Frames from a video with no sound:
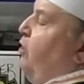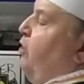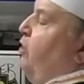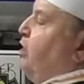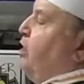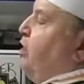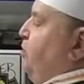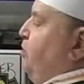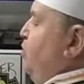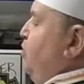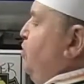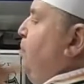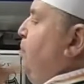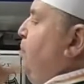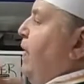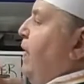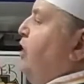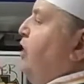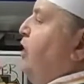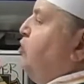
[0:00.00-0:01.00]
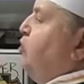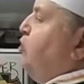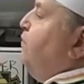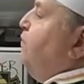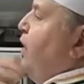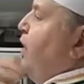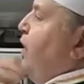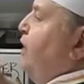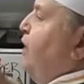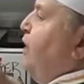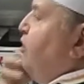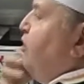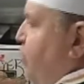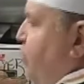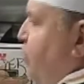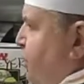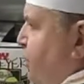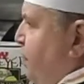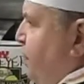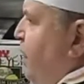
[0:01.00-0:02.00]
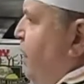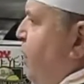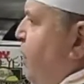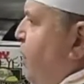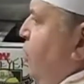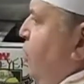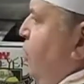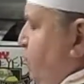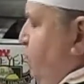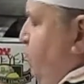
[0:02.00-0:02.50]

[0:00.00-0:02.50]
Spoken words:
Honeycrisp, when you bite into them, very crispy.